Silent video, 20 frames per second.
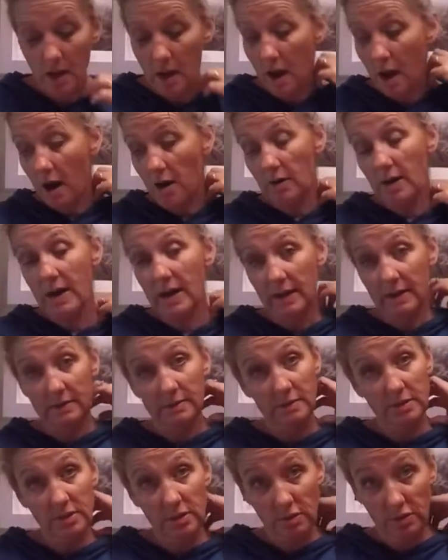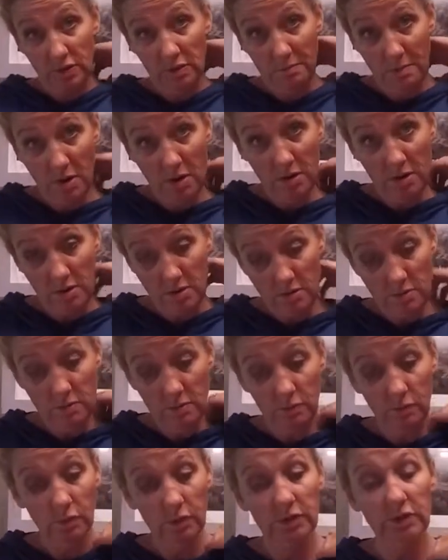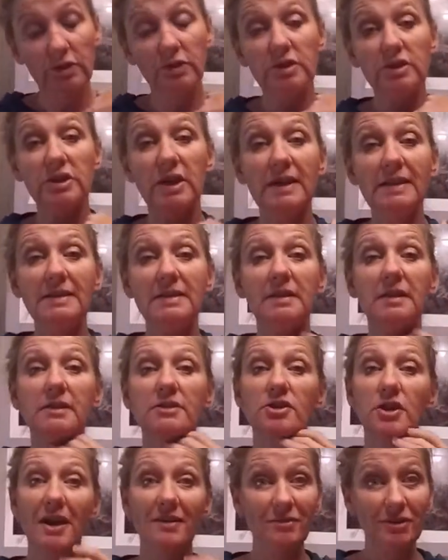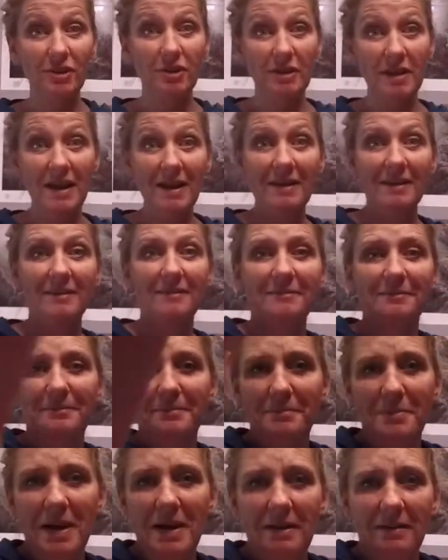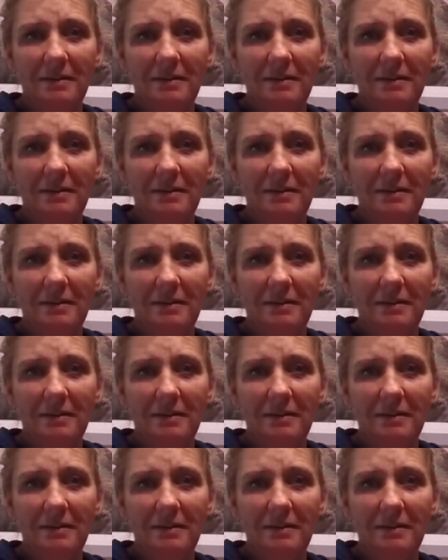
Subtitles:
Alright, so tomorrow we'll do the chain stitch. Have a good night. Bye.